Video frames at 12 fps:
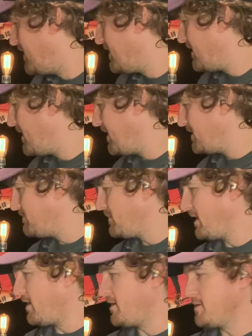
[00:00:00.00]
I
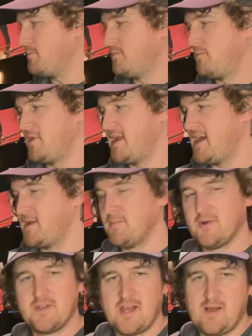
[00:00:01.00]
already went ahead and
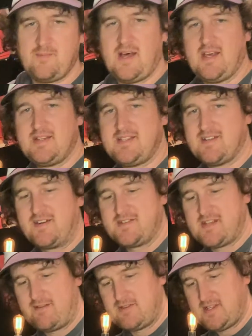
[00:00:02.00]
pulled out my
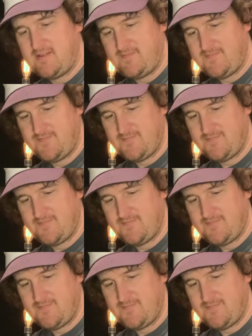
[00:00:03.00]
DR-70D.